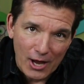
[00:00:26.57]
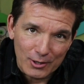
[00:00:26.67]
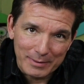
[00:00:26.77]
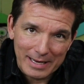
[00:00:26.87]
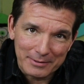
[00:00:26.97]

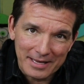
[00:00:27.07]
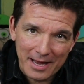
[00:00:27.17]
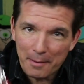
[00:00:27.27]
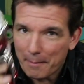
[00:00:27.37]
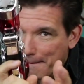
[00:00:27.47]
You'll be able to
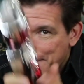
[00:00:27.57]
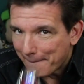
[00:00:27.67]
hit them.